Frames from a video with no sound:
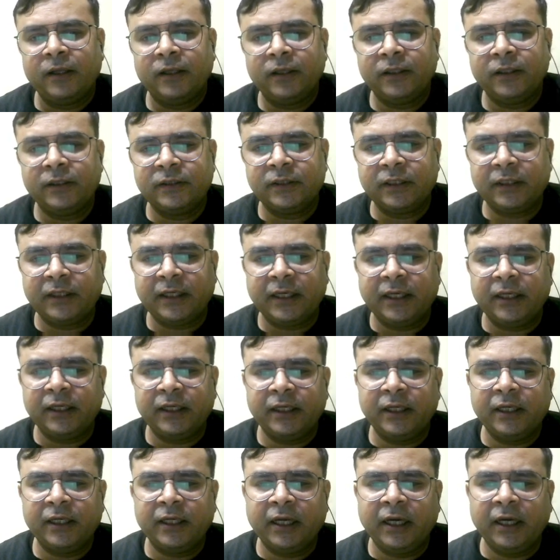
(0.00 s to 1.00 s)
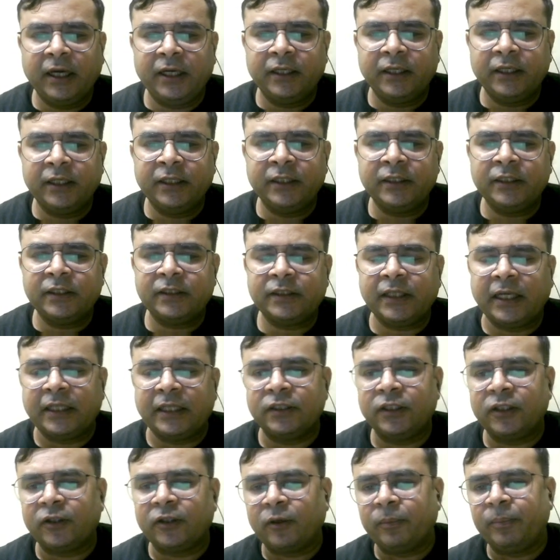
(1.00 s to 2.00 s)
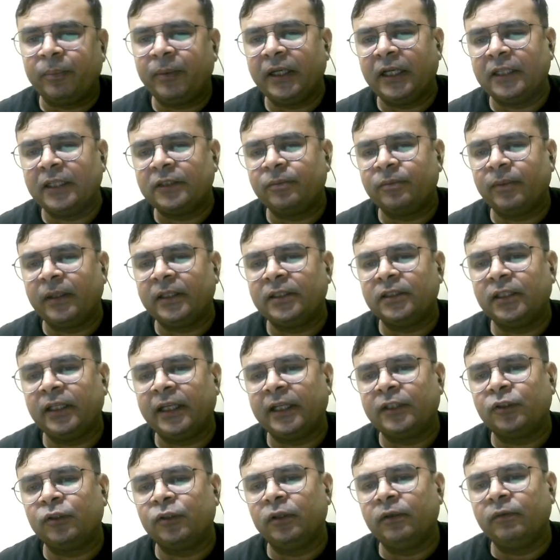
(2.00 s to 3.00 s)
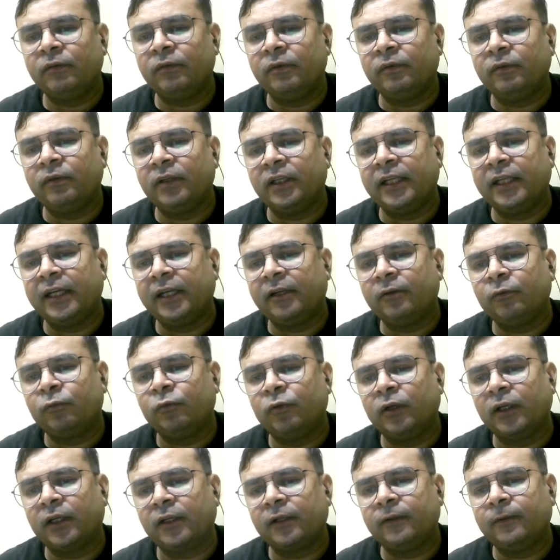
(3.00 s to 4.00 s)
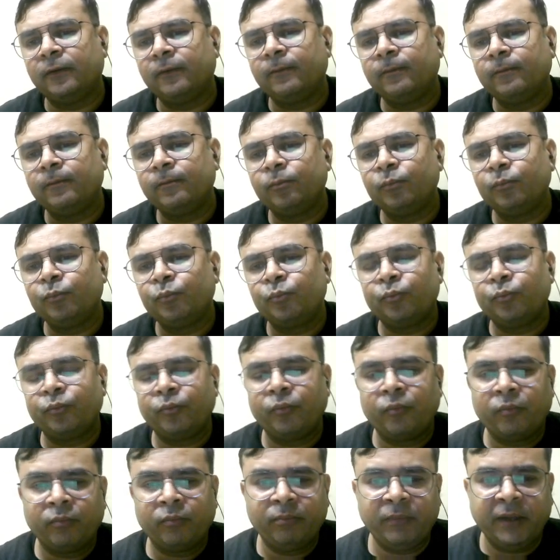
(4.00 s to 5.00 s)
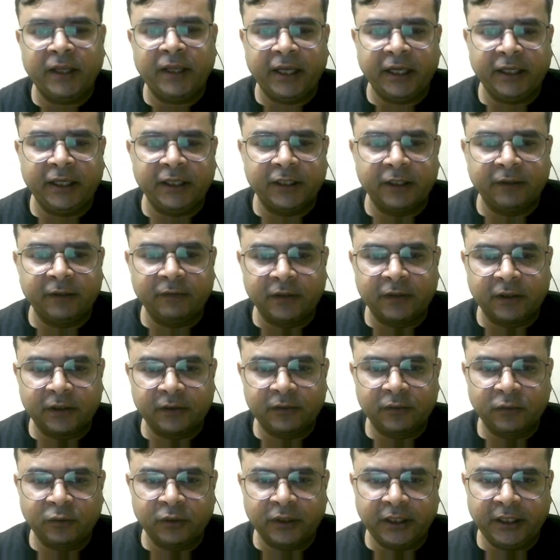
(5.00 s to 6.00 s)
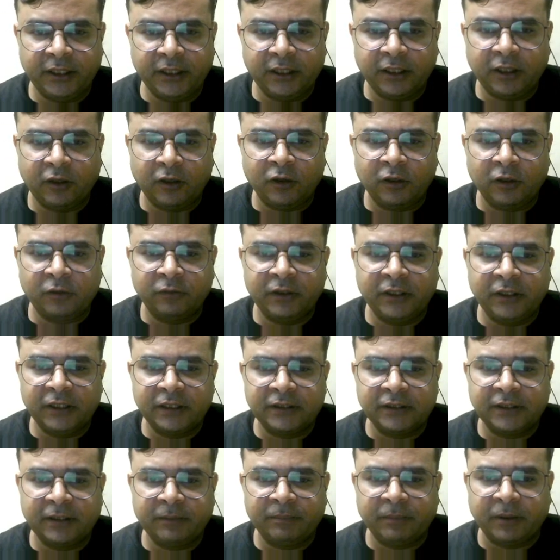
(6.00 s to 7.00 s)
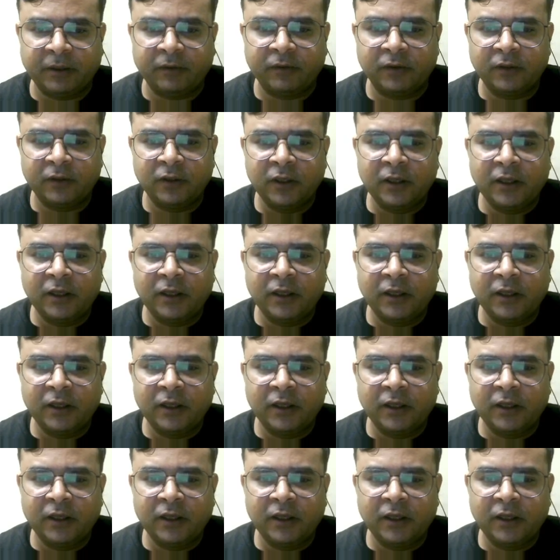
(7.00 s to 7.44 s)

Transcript: Is it right? And in this isentropic expansion, actually we will get work, mechanical work, okay, or we can say power.